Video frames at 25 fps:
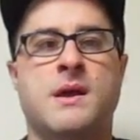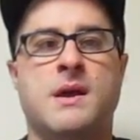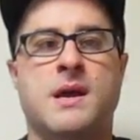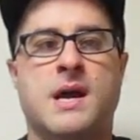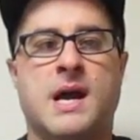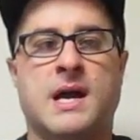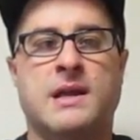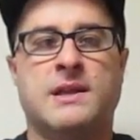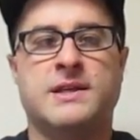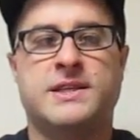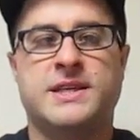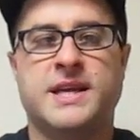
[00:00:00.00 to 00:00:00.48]

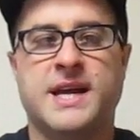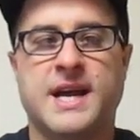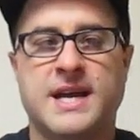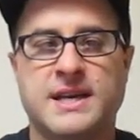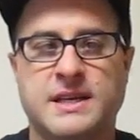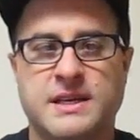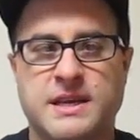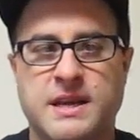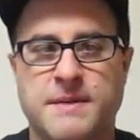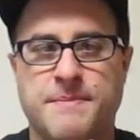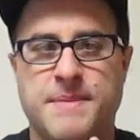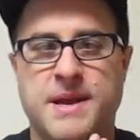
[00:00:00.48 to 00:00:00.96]
I'll let you
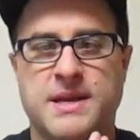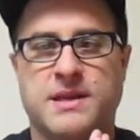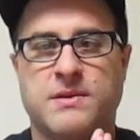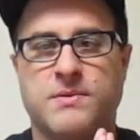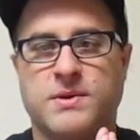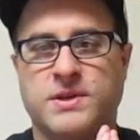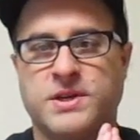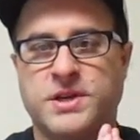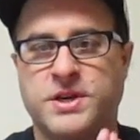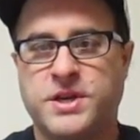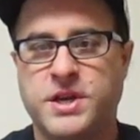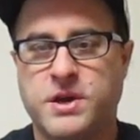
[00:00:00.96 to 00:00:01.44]
guys get back to
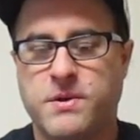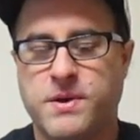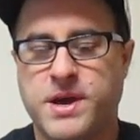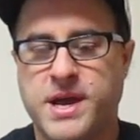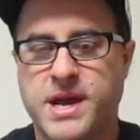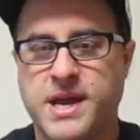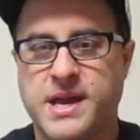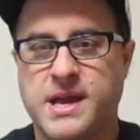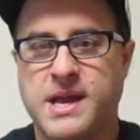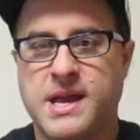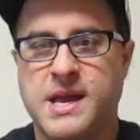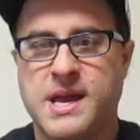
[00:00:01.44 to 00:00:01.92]
what you're
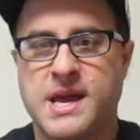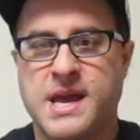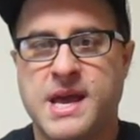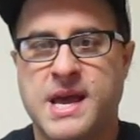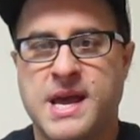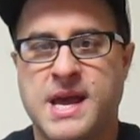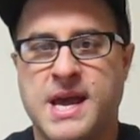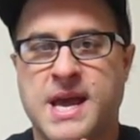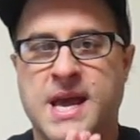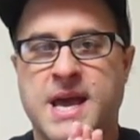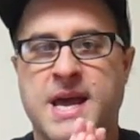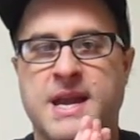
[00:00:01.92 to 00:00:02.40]
doing.
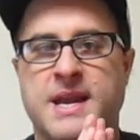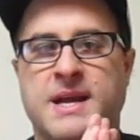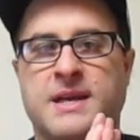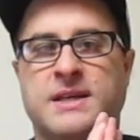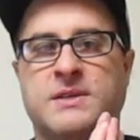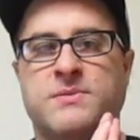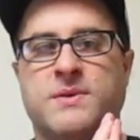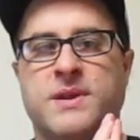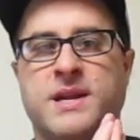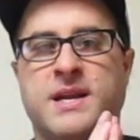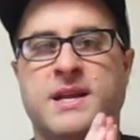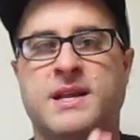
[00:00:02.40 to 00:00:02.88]
And I
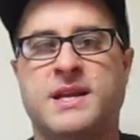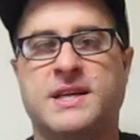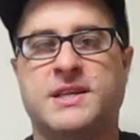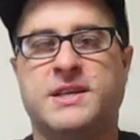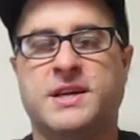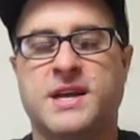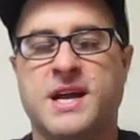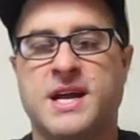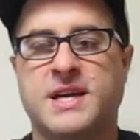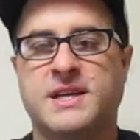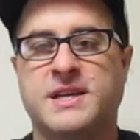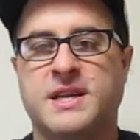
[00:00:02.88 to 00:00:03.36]
just wanted to let
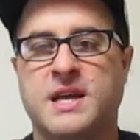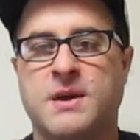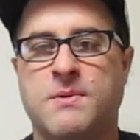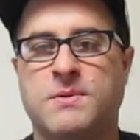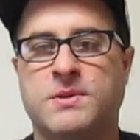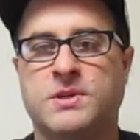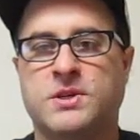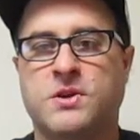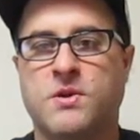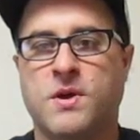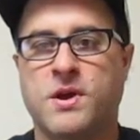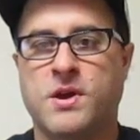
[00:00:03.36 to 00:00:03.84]
you guys know
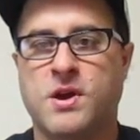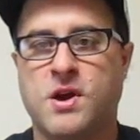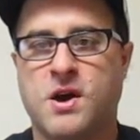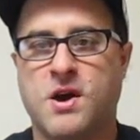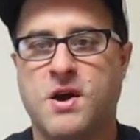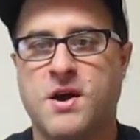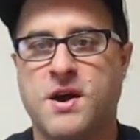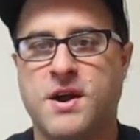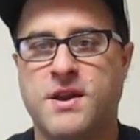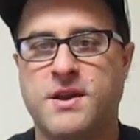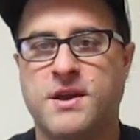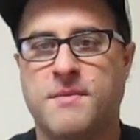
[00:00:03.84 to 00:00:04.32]
what's going
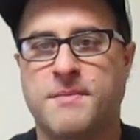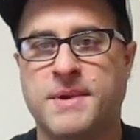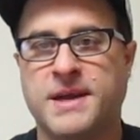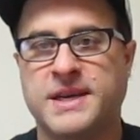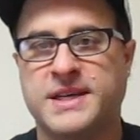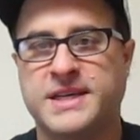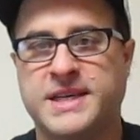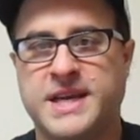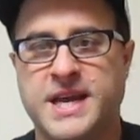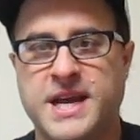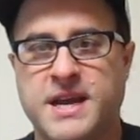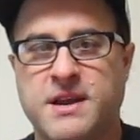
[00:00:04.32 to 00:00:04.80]
on on my
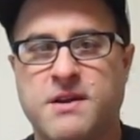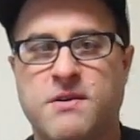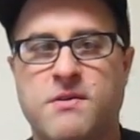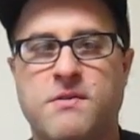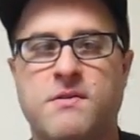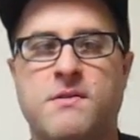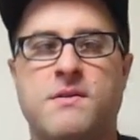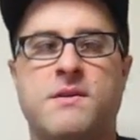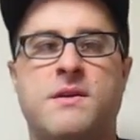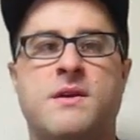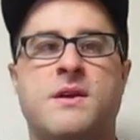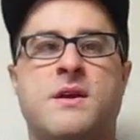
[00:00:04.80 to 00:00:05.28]

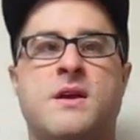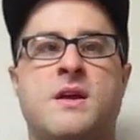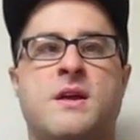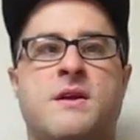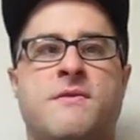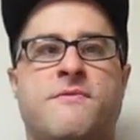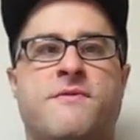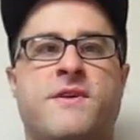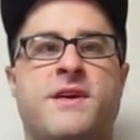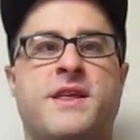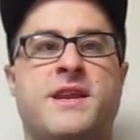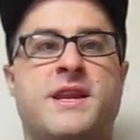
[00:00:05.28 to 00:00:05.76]
channel
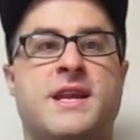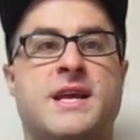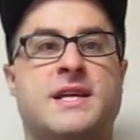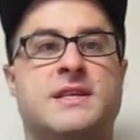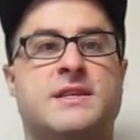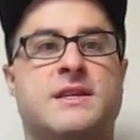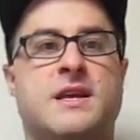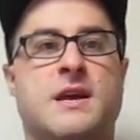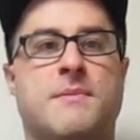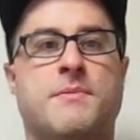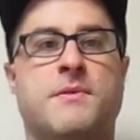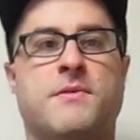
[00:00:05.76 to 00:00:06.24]
for the
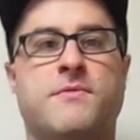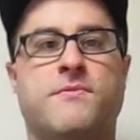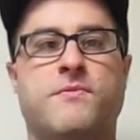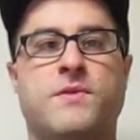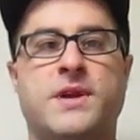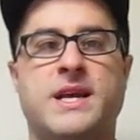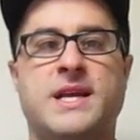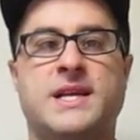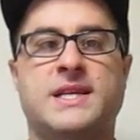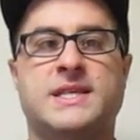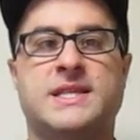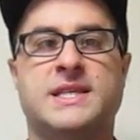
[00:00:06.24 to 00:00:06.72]
next couple of
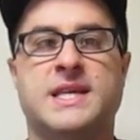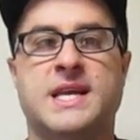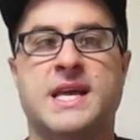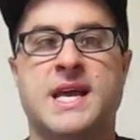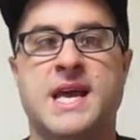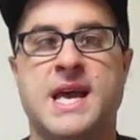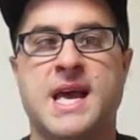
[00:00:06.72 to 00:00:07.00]
weeks.